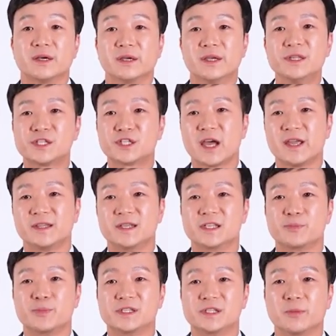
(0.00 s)
Inside
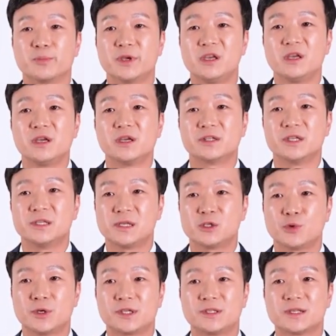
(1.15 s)
this BCP, DC
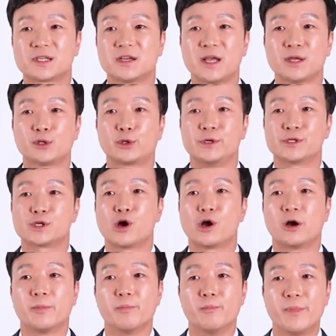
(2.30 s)
switch disconnectors
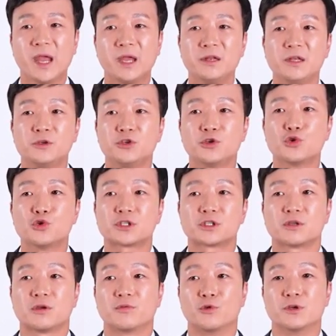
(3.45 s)
are mainly
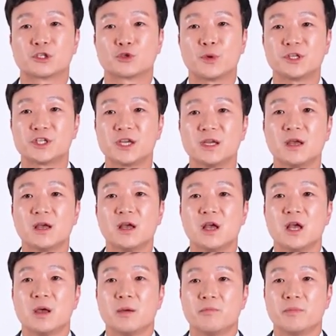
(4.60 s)
used for switching,
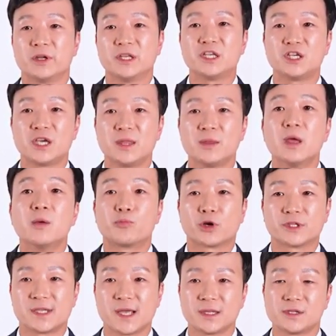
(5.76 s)
but it can
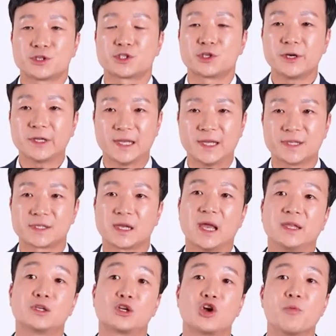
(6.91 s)
protect circuits
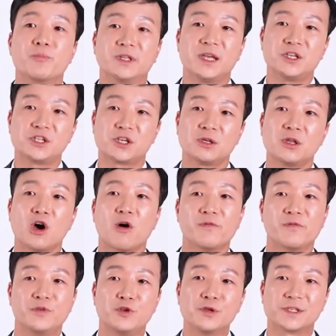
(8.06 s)
and combination
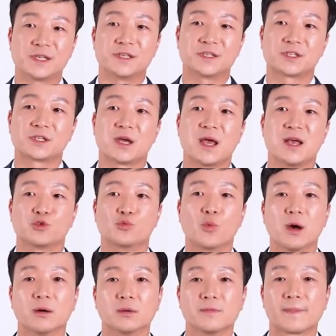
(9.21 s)
of fuses as
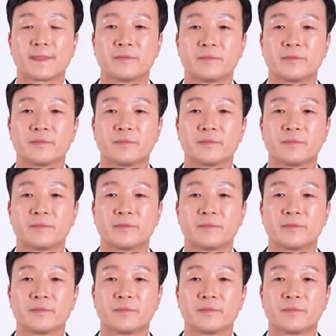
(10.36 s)
well.